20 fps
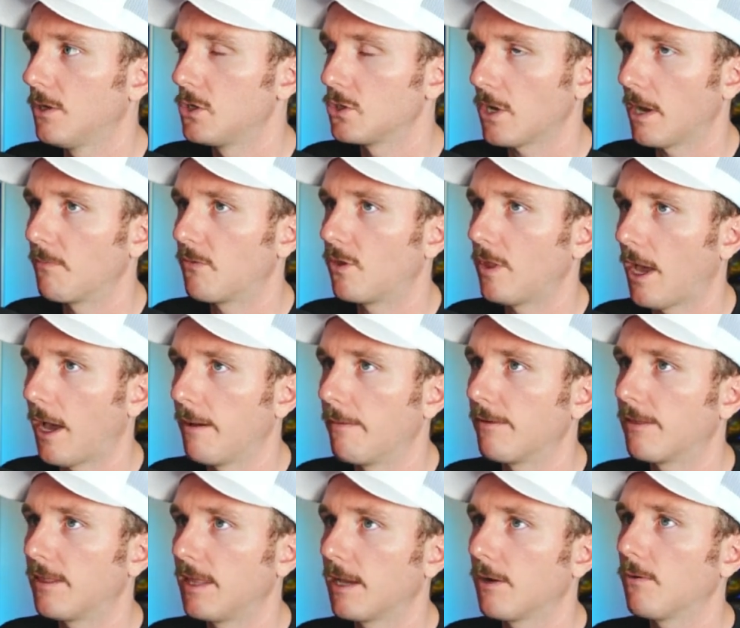So
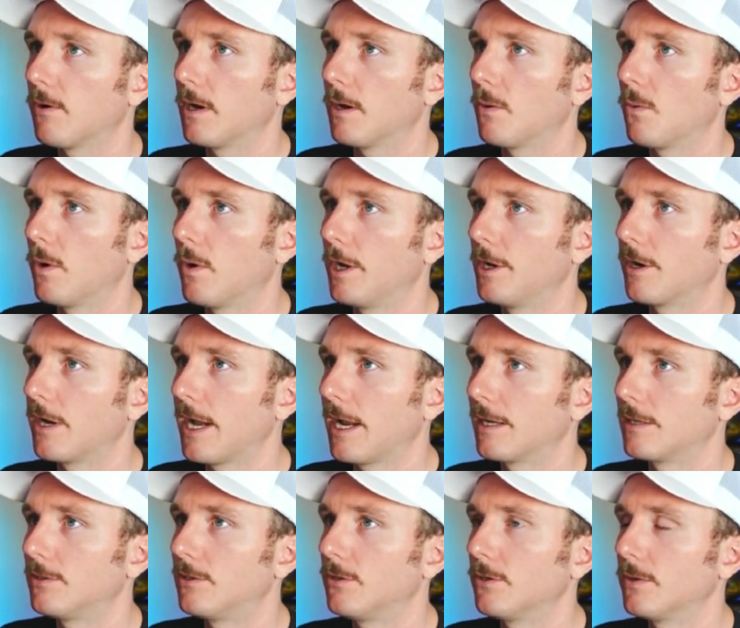I think what you're
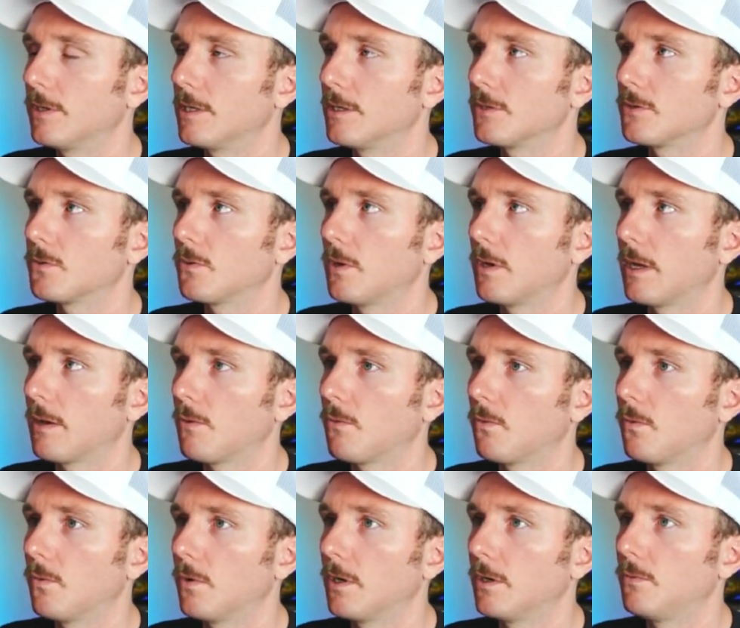getting to is,
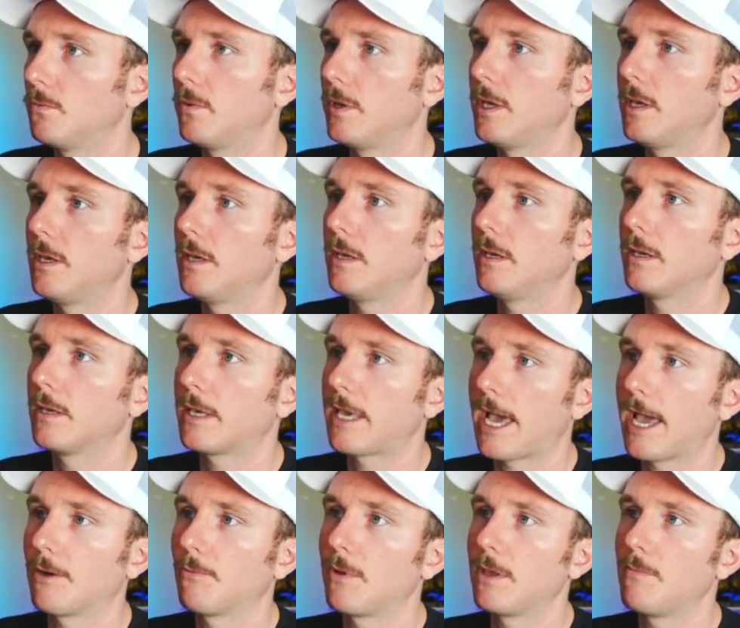
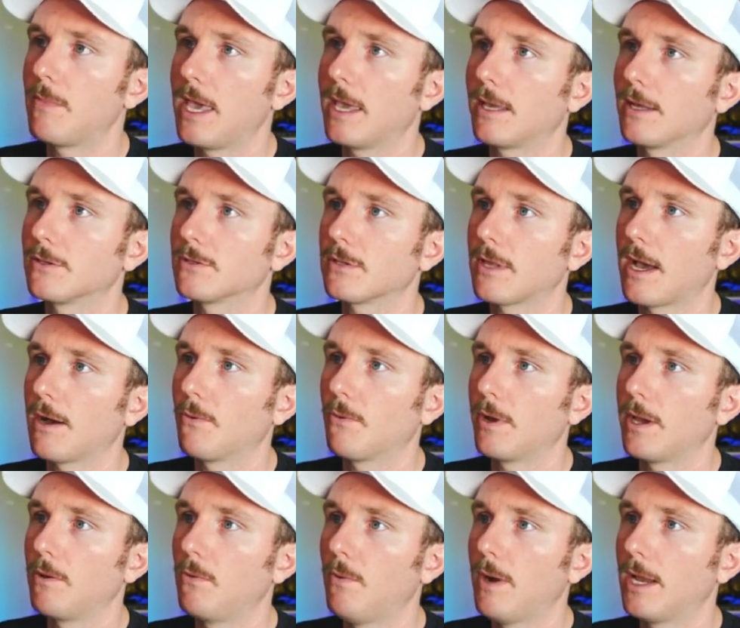can we make it so that
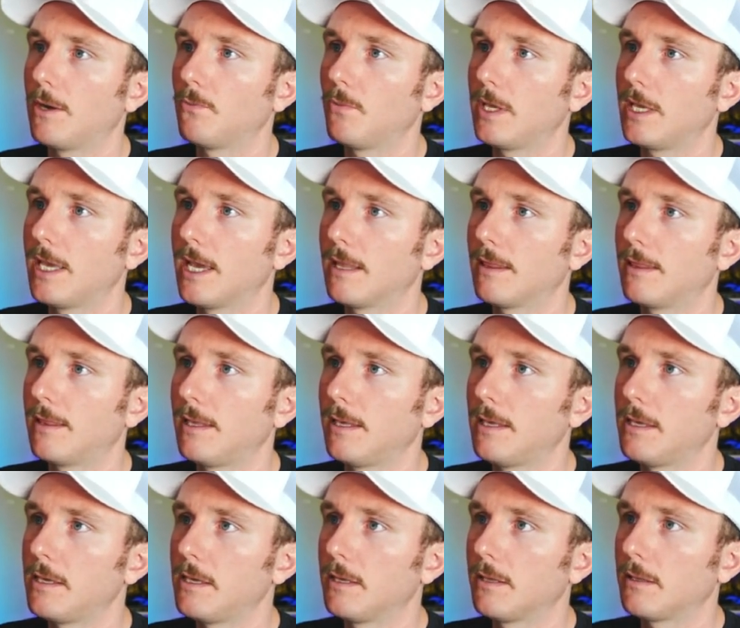way when we get
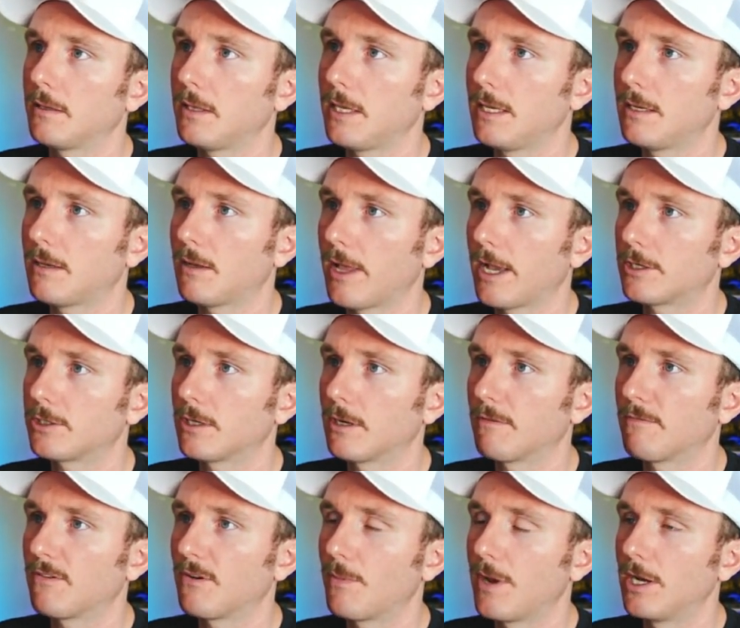the lead collection
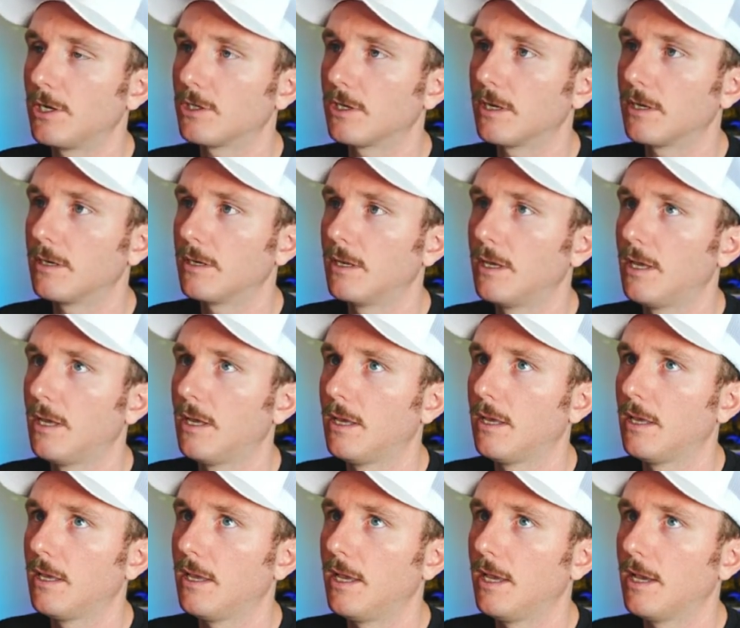information,
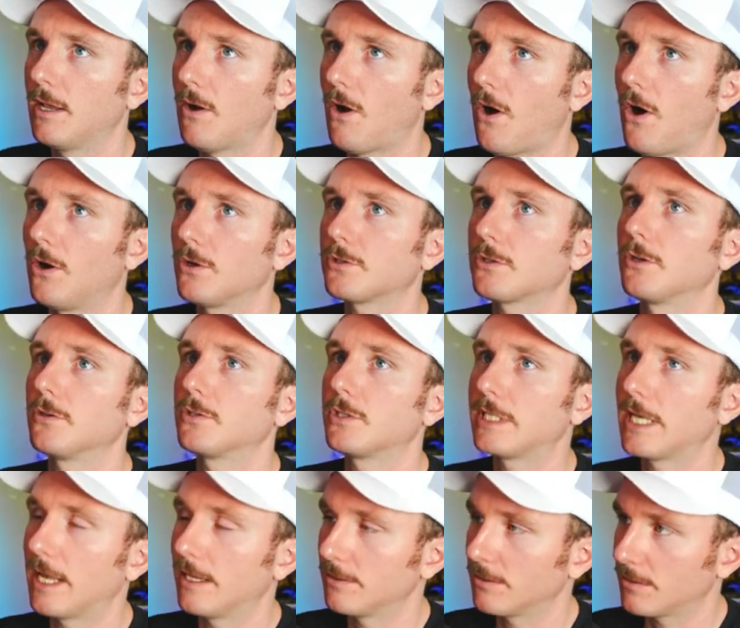it also
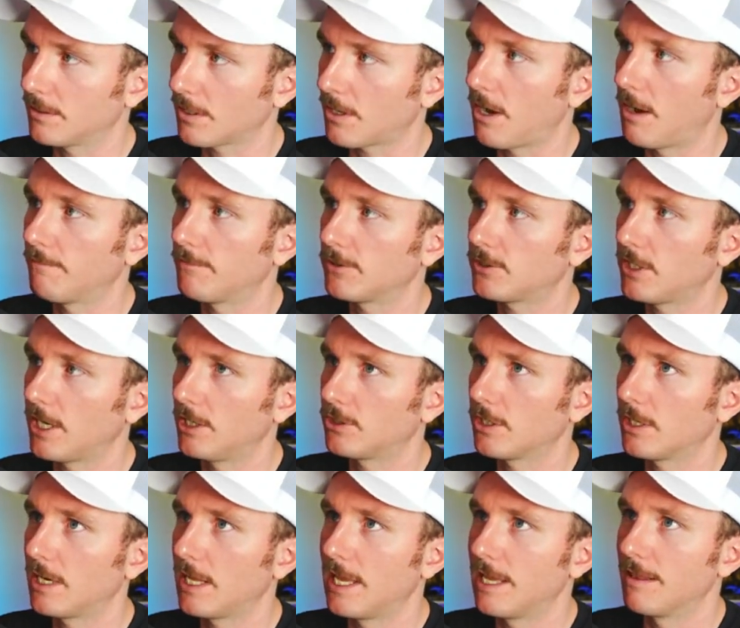sends the
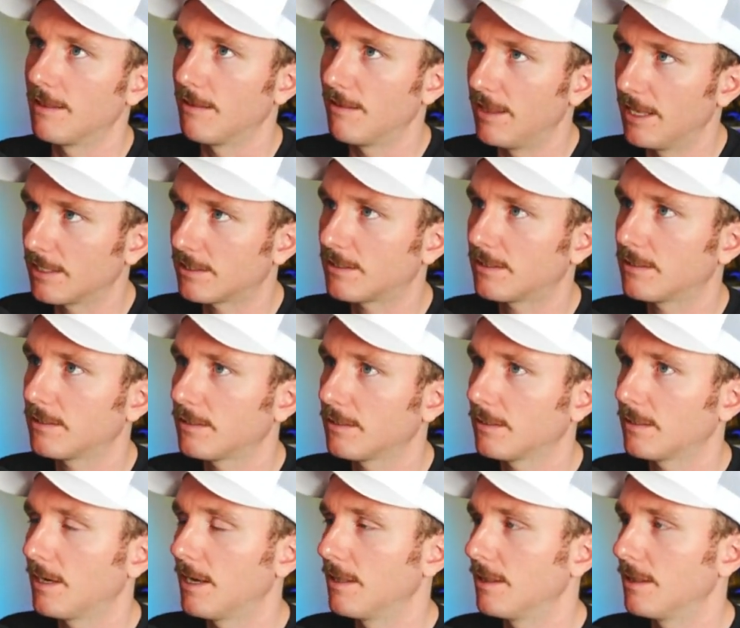conversation in this